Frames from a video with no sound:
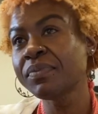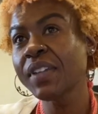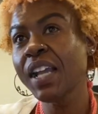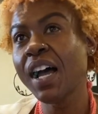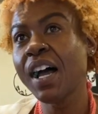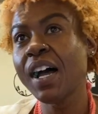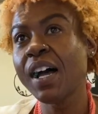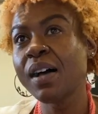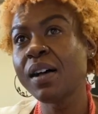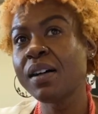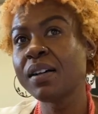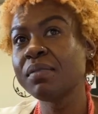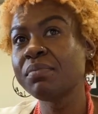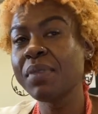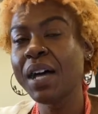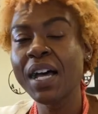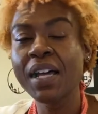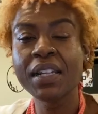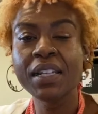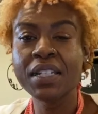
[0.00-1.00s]

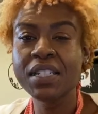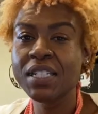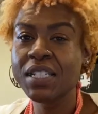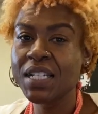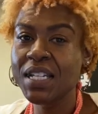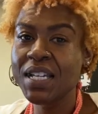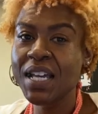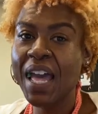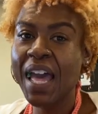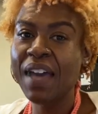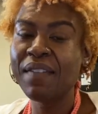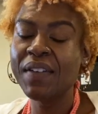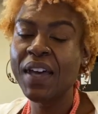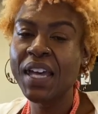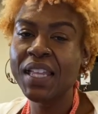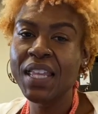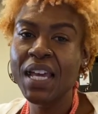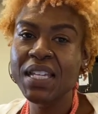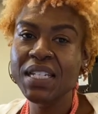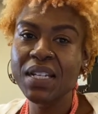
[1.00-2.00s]
I legit have
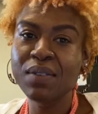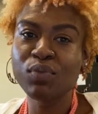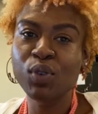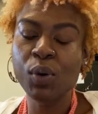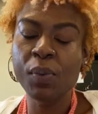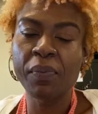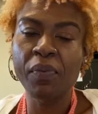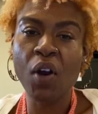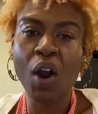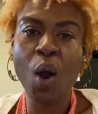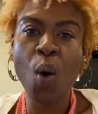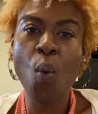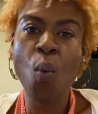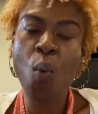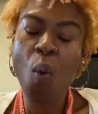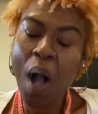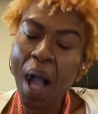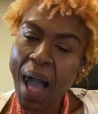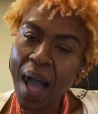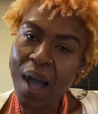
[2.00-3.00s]
had that jump rope for a
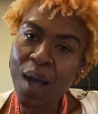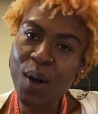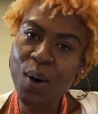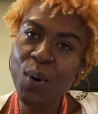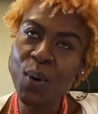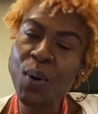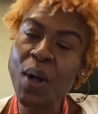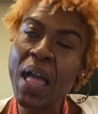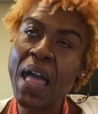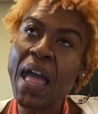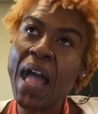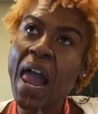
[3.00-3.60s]
while.